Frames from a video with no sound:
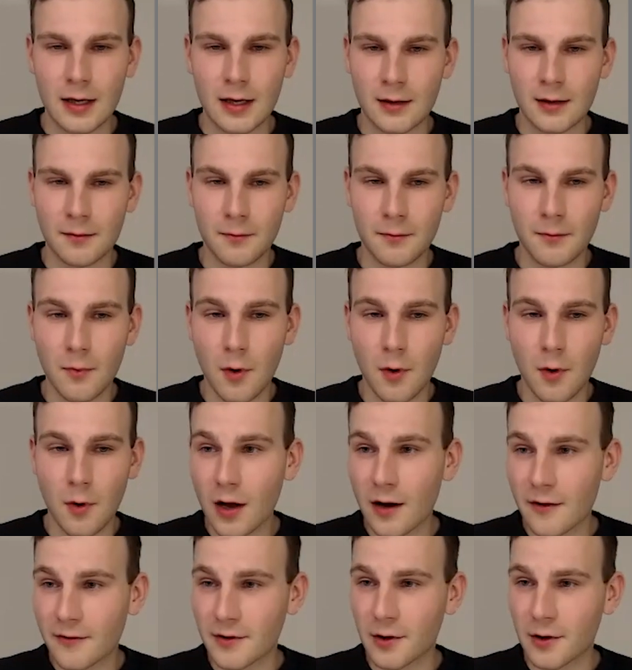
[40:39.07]
All
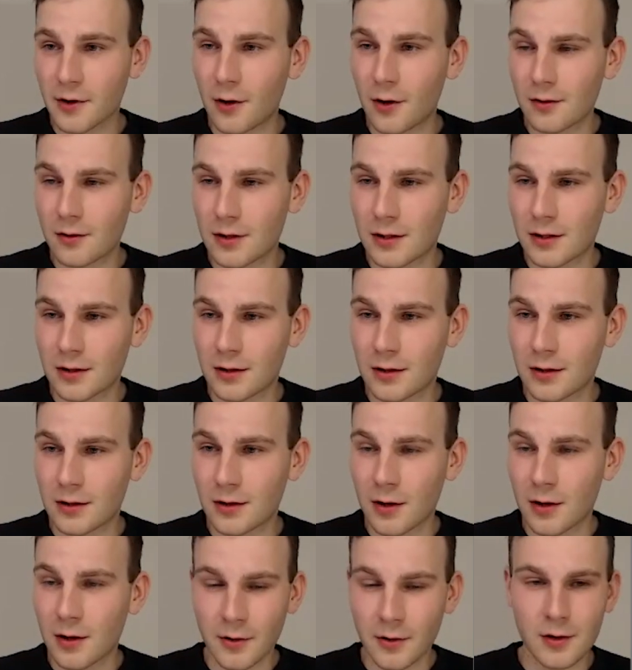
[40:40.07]

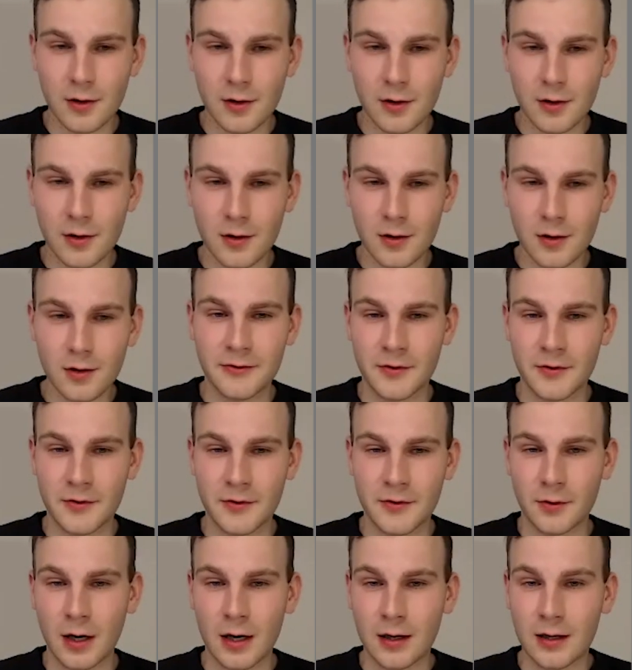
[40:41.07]
in all,
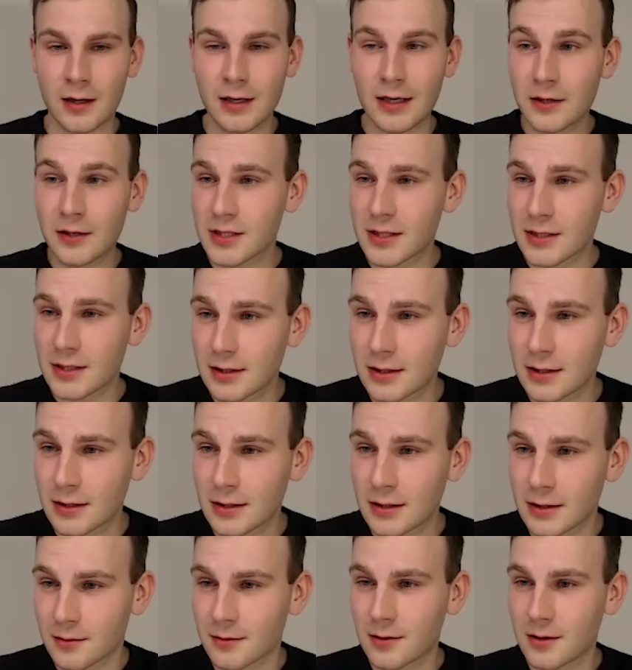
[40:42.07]
if you are
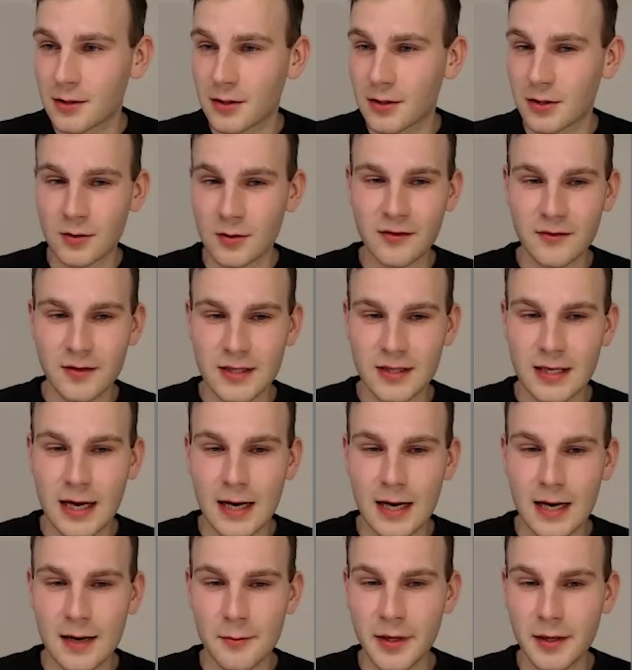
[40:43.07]
interested in using
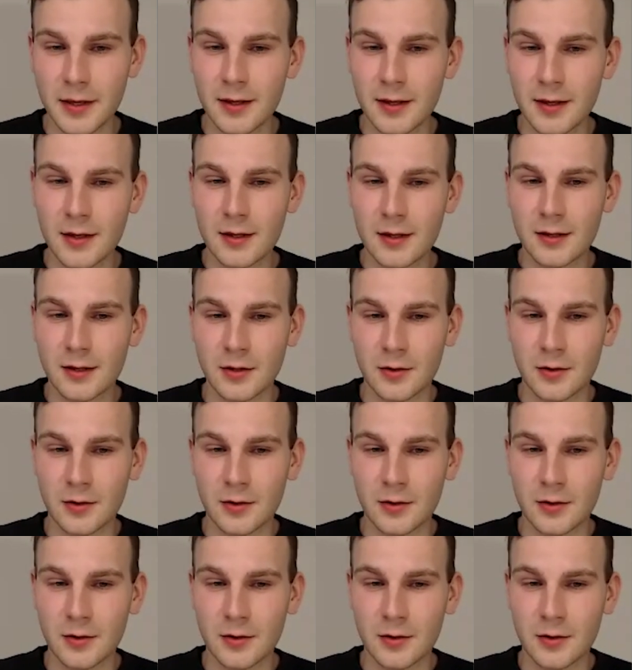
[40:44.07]
this library,